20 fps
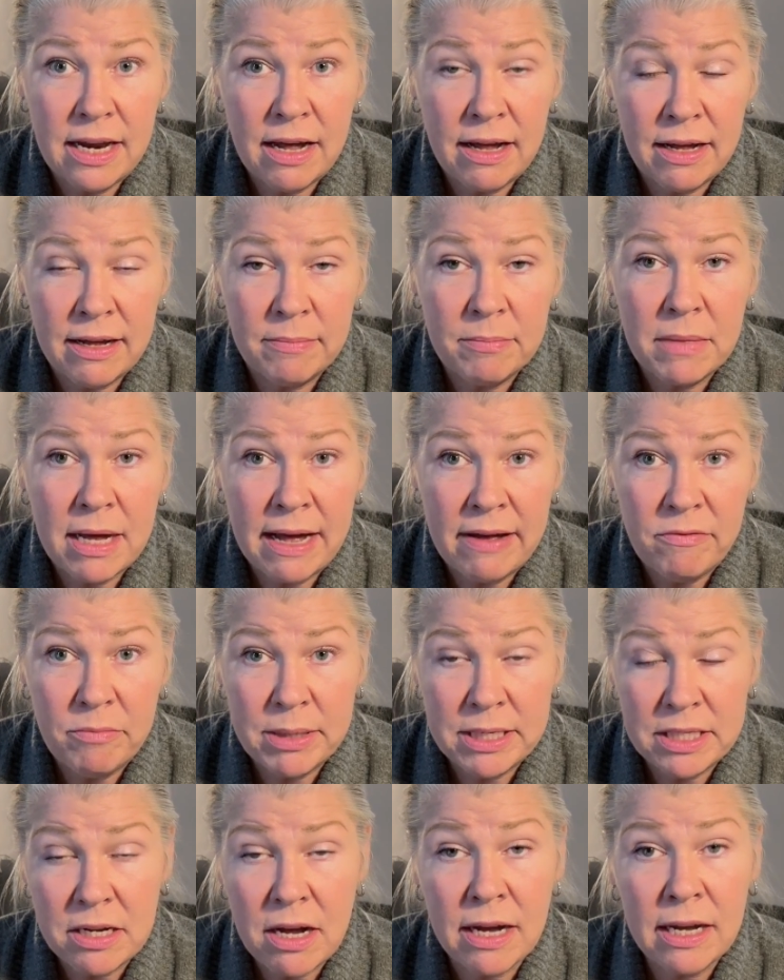I've been
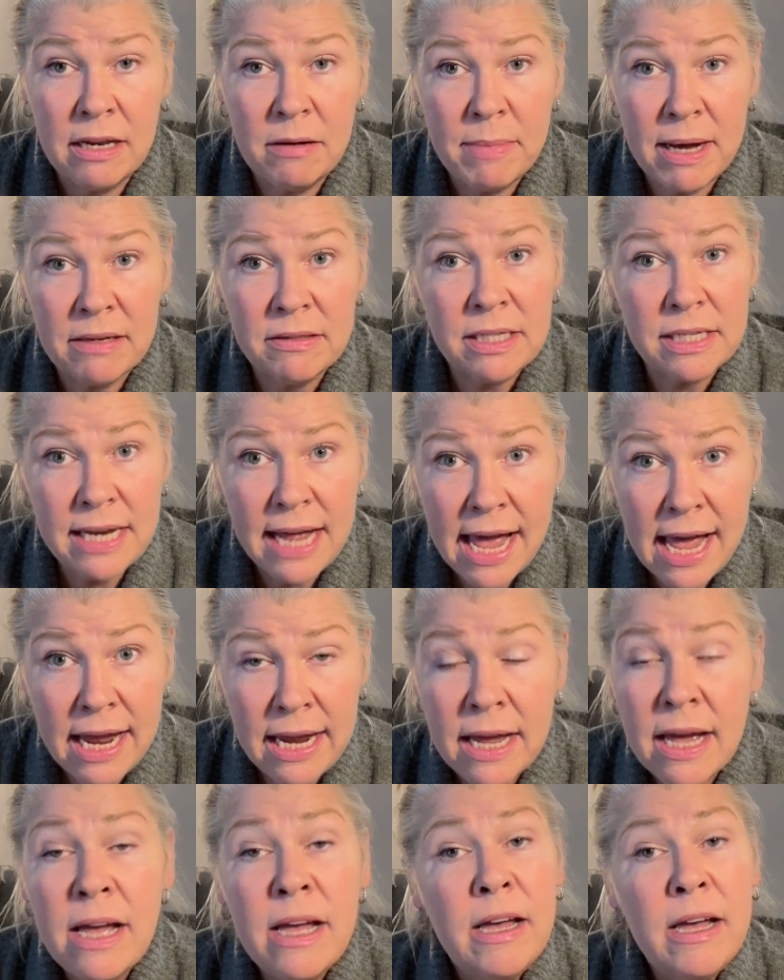talking about today,